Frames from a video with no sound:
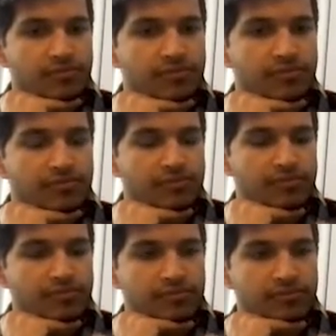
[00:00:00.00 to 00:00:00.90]

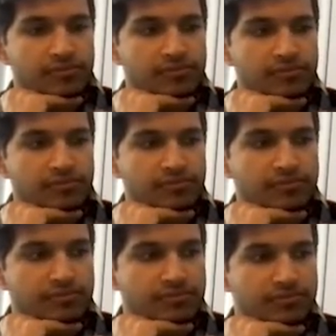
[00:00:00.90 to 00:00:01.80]

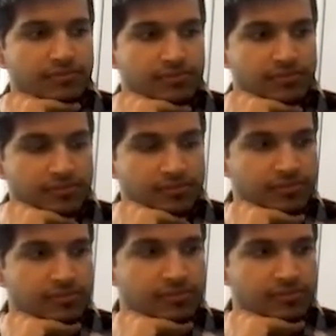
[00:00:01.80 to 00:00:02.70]

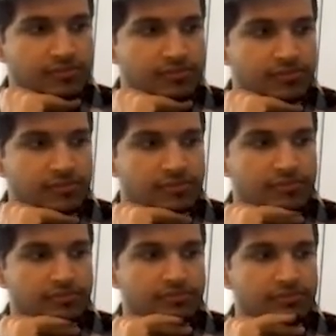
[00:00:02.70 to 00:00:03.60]

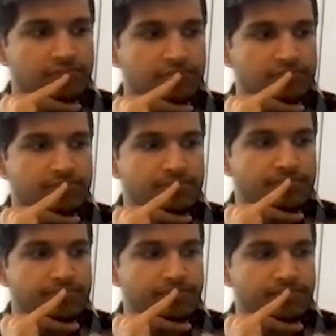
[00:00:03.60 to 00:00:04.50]

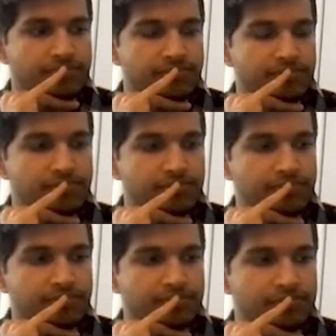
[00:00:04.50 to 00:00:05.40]

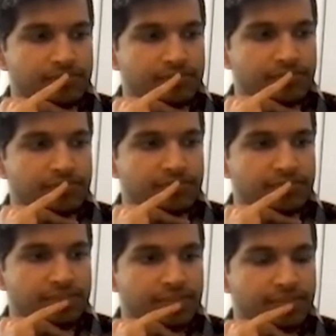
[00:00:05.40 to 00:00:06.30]

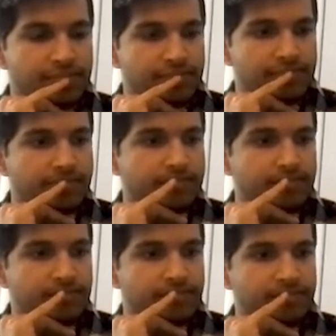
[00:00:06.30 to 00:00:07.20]

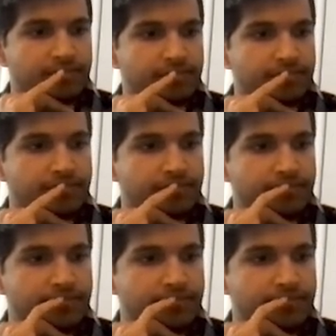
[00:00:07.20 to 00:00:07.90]
The person shown says nothing.